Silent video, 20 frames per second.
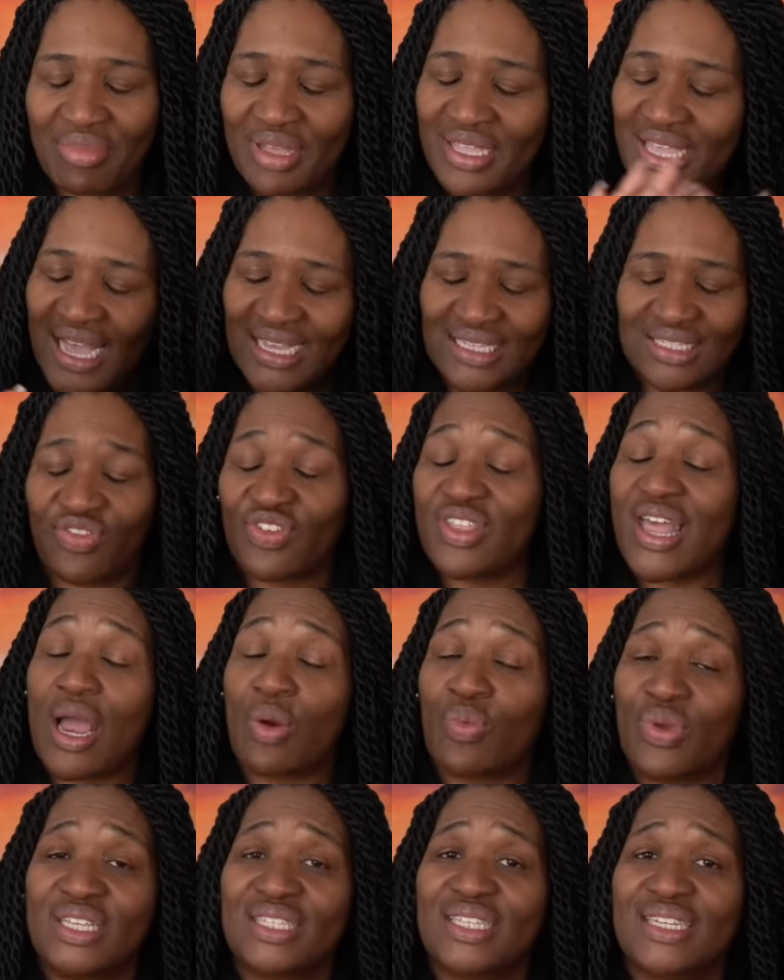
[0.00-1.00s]
But yes, for
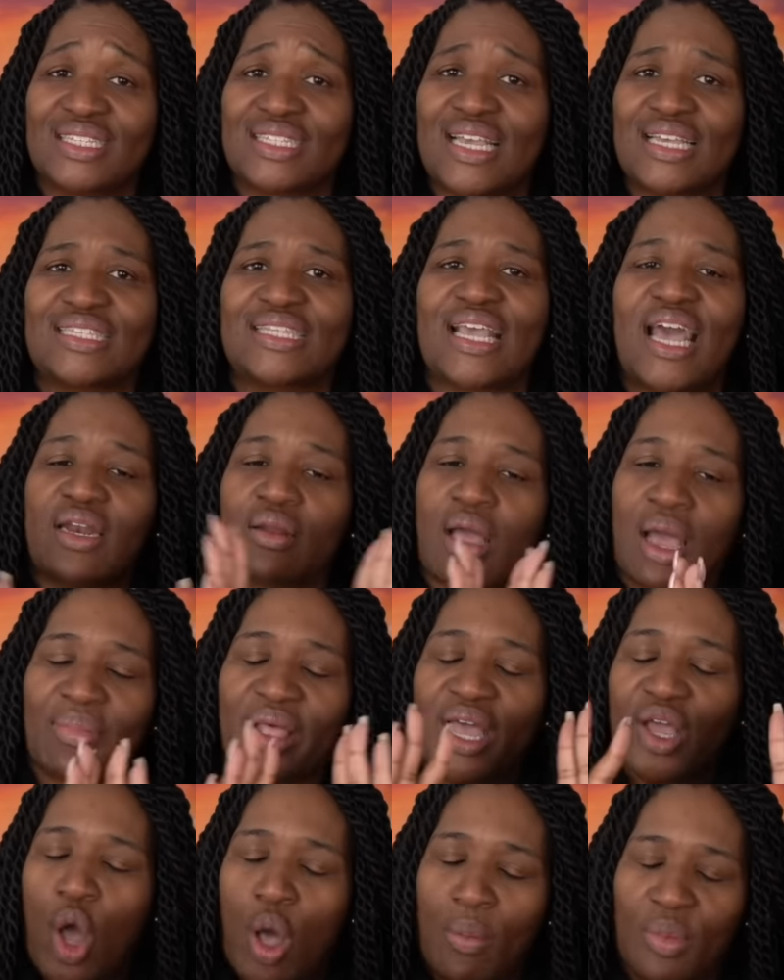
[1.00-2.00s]
that reason, as I said, I'm
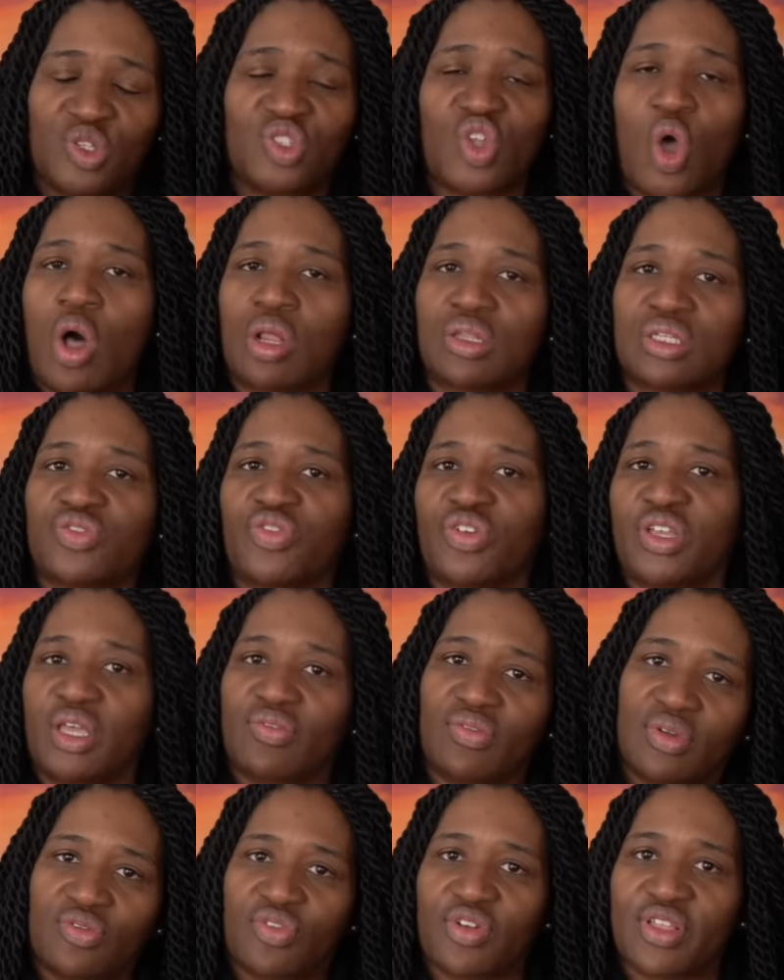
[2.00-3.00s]
like, almost all is
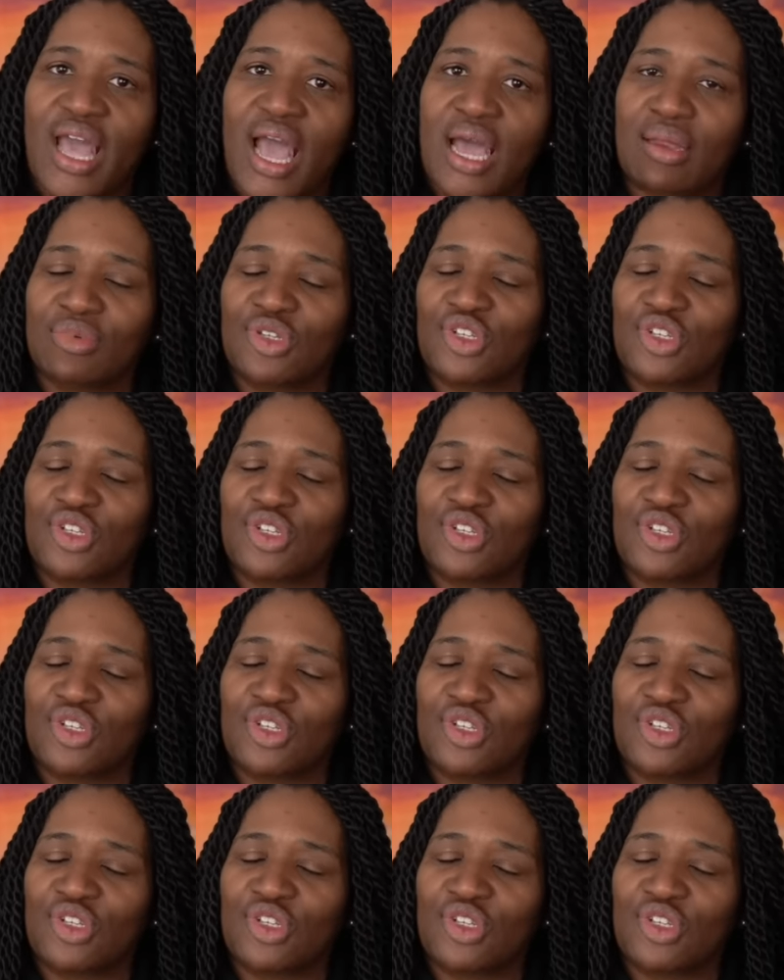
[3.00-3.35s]
forgiven for that.